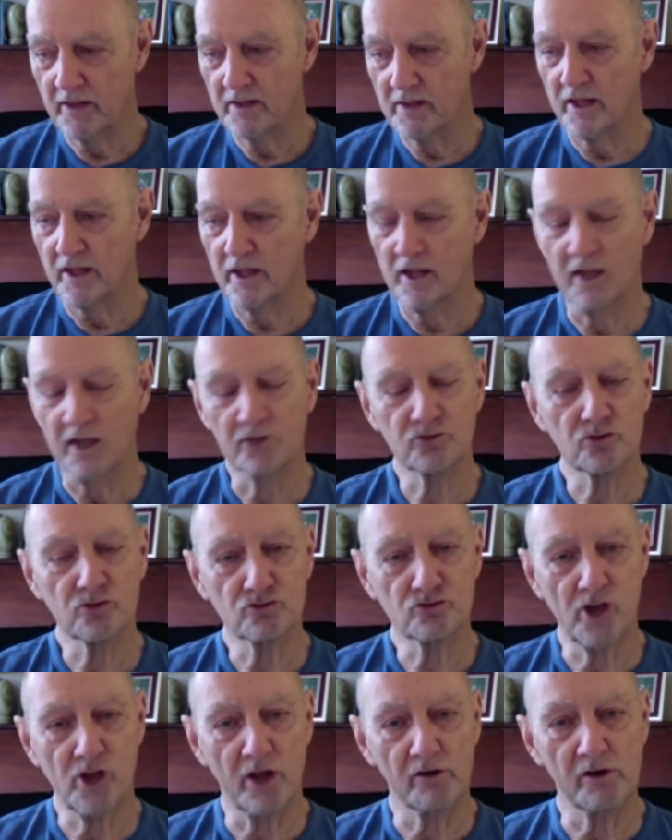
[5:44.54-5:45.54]
It's
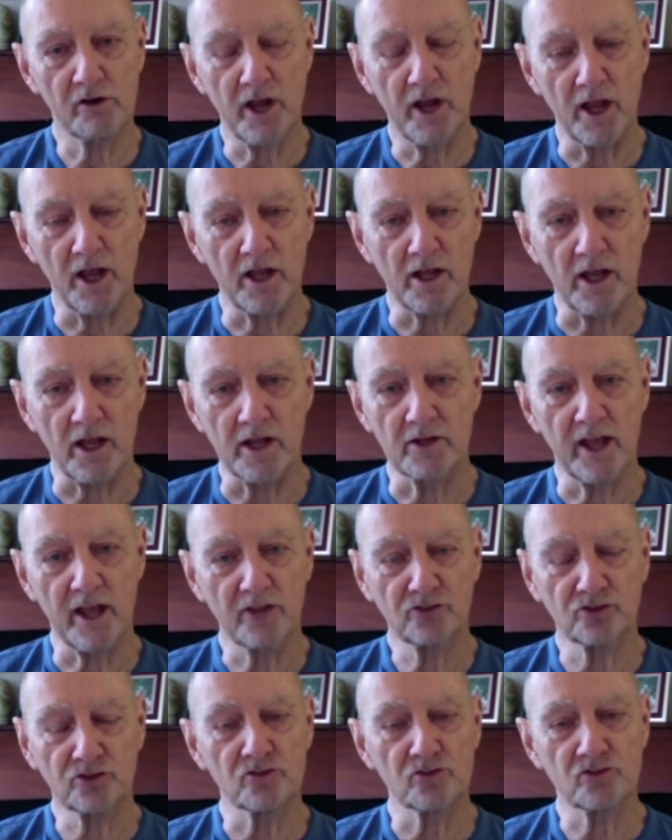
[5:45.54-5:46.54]
generally, in
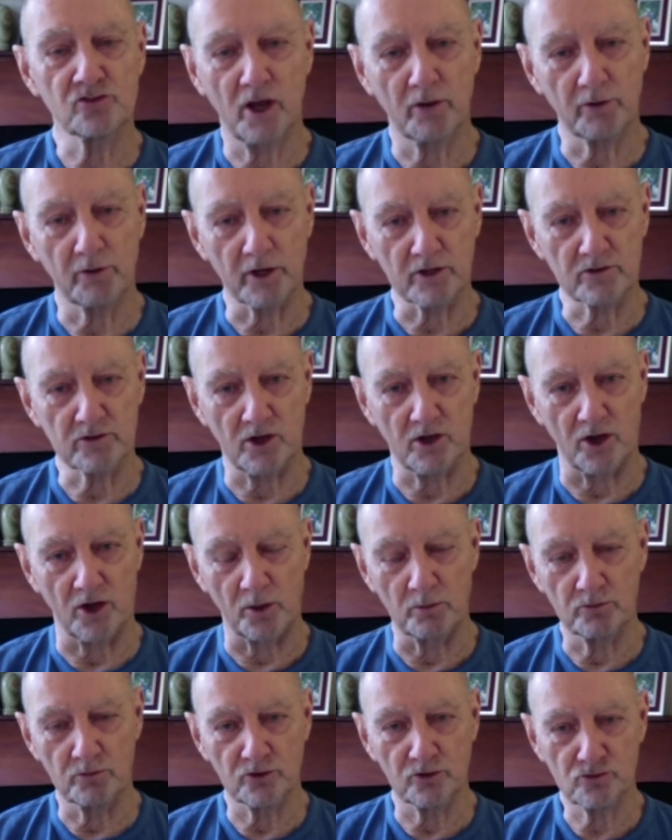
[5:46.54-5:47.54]
esoteric
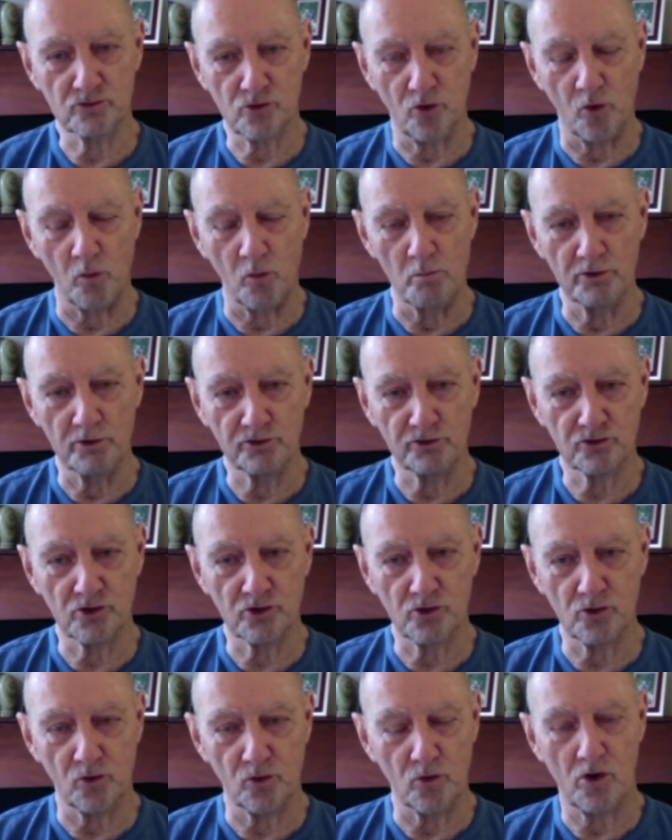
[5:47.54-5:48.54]
terms, it's called
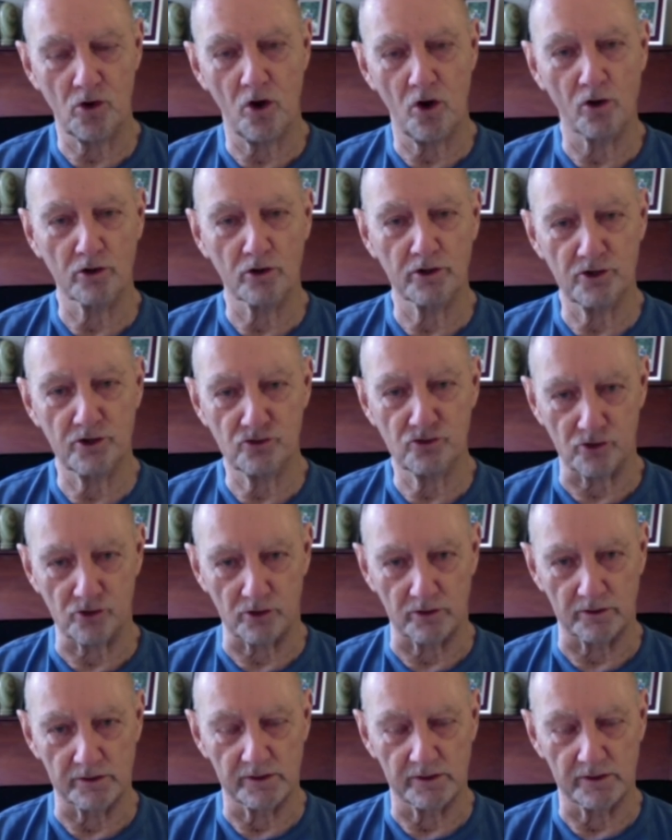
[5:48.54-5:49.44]
mystical cognition.